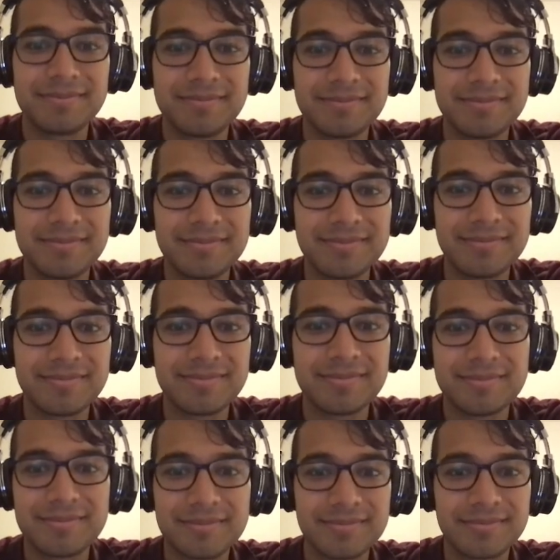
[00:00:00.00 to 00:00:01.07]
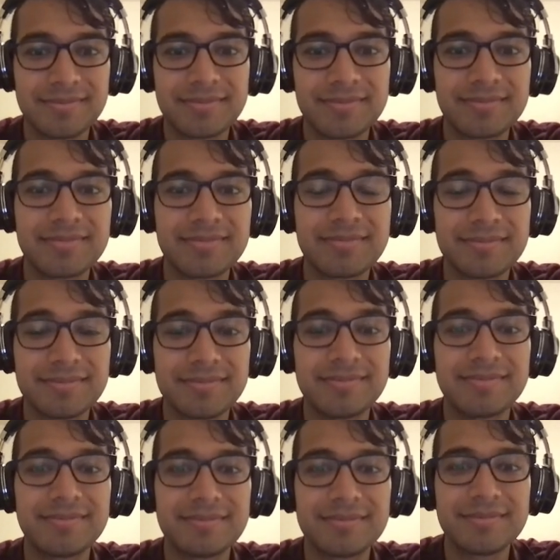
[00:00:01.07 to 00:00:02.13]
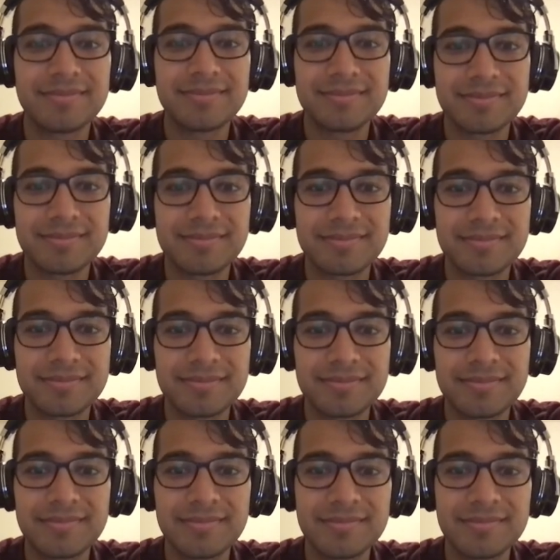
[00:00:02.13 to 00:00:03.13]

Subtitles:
The person shown says nothing.